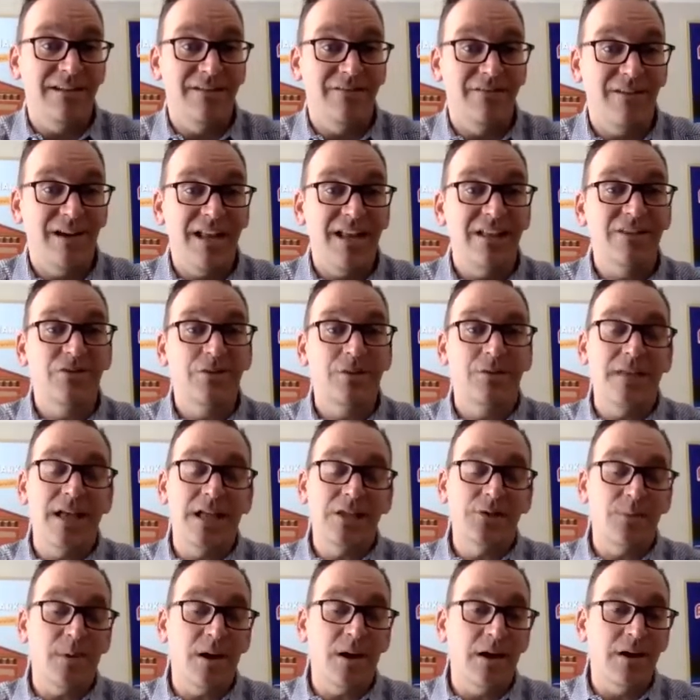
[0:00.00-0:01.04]
Right, and so
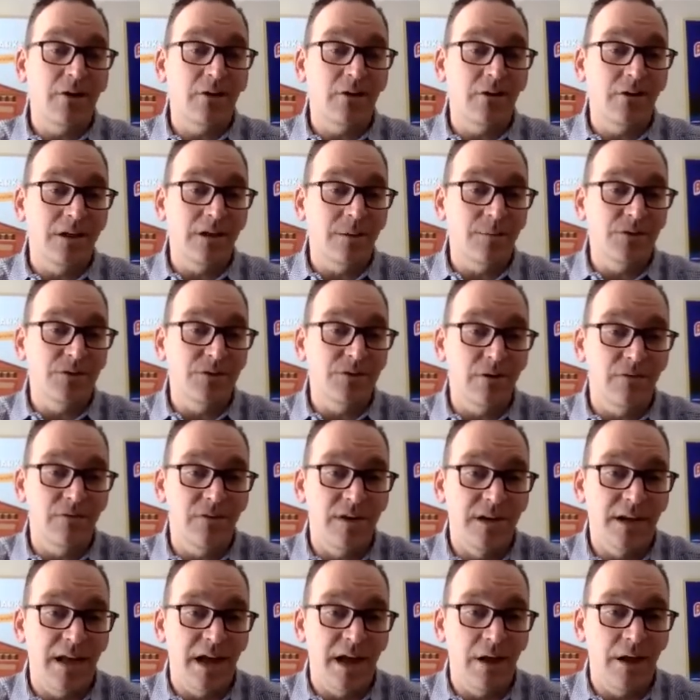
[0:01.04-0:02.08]
that's where I currently am serving
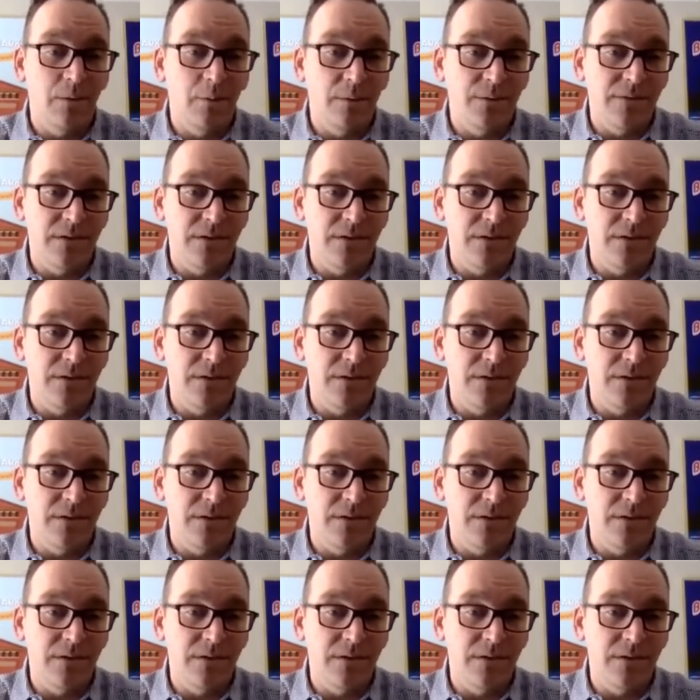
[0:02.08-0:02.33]
now with